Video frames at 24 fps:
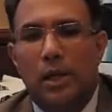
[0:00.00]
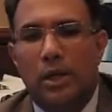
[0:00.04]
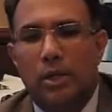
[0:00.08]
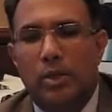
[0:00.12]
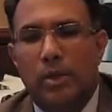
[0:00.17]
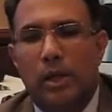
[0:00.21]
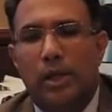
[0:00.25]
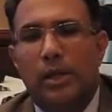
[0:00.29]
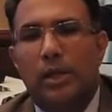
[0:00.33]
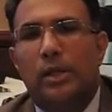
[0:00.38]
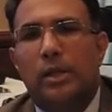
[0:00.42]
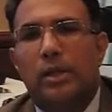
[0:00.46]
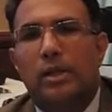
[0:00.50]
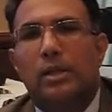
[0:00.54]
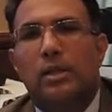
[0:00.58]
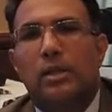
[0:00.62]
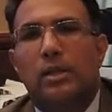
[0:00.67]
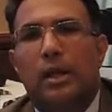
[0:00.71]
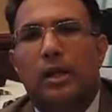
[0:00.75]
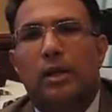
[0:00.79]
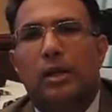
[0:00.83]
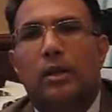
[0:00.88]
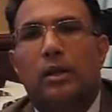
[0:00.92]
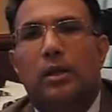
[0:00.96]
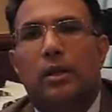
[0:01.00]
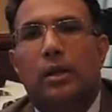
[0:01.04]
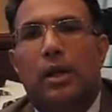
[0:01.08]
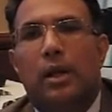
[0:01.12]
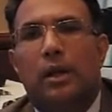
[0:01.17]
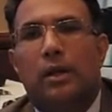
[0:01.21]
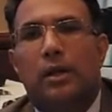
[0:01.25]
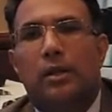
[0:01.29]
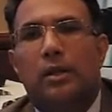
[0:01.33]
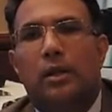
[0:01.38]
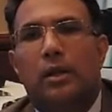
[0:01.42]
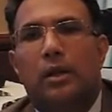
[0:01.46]
So I think this is
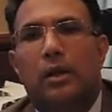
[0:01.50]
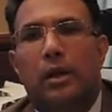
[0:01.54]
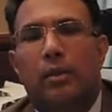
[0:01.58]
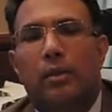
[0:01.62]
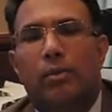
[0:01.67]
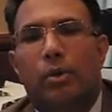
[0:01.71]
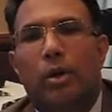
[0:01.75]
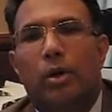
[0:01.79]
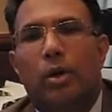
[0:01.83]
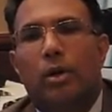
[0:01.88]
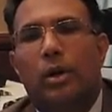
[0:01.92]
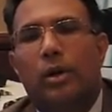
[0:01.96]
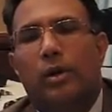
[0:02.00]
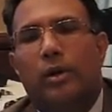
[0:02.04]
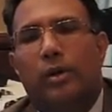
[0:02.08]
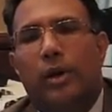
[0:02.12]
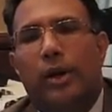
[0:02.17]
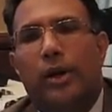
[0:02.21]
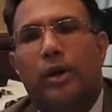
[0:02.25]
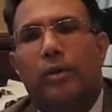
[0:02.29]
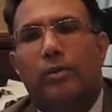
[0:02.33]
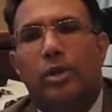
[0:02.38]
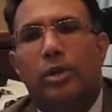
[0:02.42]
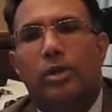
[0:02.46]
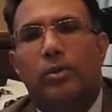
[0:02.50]
another important trend